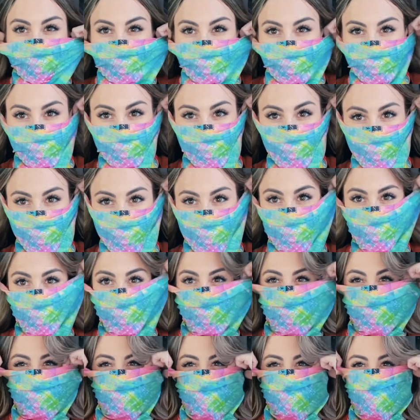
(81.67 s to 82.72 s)
So
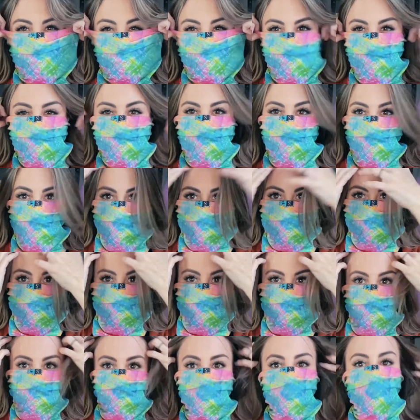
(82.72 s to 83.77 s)
here's what I'm gonna tell you about this.